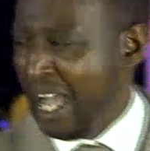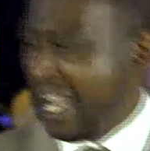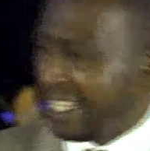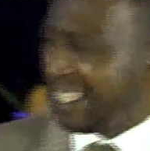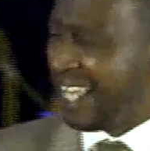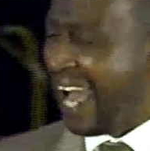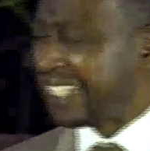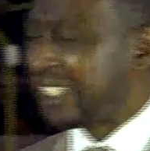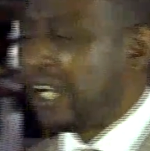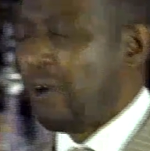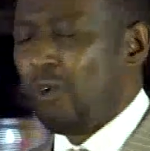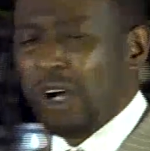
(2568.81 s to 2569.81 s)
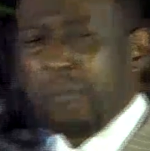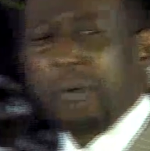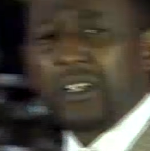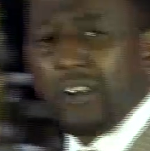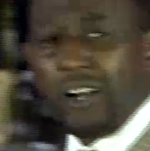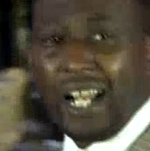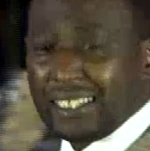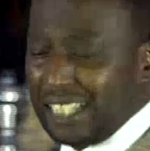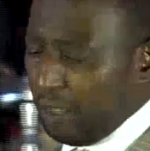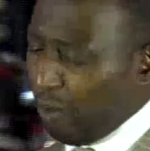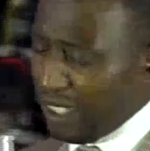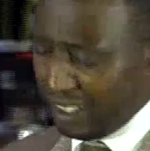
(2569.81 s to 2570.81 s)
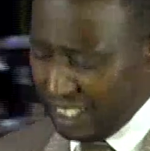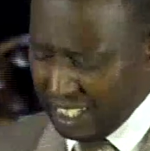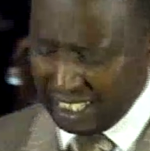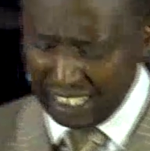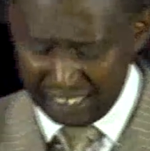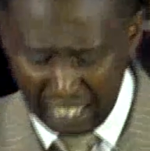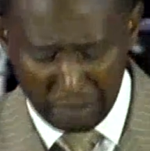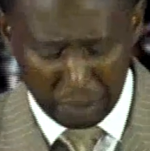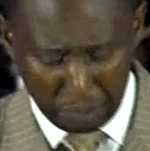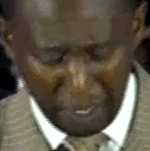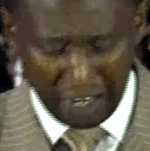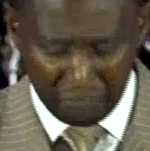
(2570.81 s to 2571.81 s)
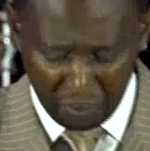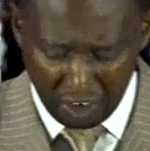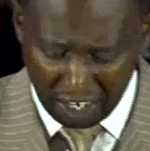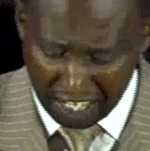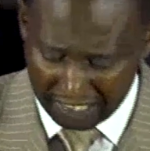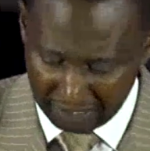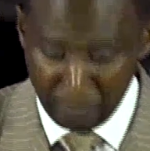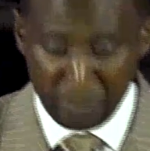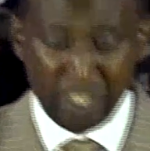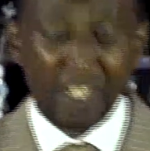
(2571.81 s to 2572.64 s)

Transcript: And that will be corrected when Jesus comes back for us.